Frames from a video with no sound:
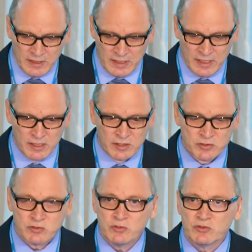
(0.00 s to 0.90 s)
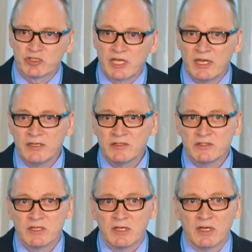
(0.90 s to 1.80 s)
to
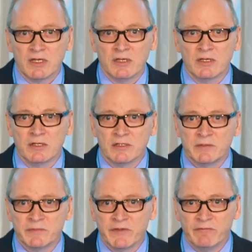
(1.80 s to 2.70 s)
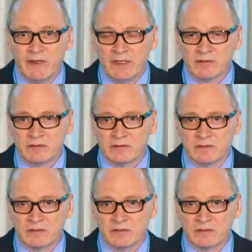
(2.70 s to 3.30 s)
change the vagal